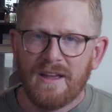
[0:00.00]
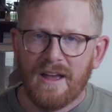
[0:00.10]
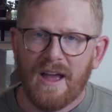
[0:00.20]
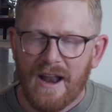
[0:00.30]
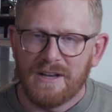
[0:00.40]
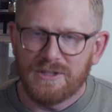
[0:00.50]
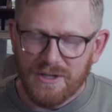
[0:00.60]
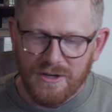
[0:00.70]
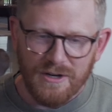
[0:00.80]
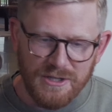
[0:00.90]
And I just
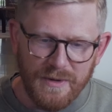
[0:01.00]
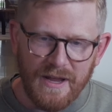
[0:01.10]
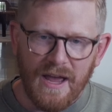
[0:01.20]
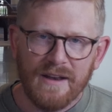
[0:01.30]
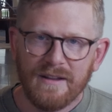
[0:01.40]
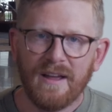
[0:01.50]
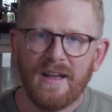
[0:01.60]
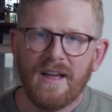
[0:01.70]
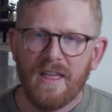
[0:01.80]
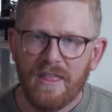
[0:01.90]
encourage you again,
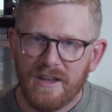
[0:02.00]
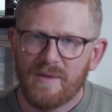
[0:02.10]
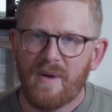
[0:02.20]
think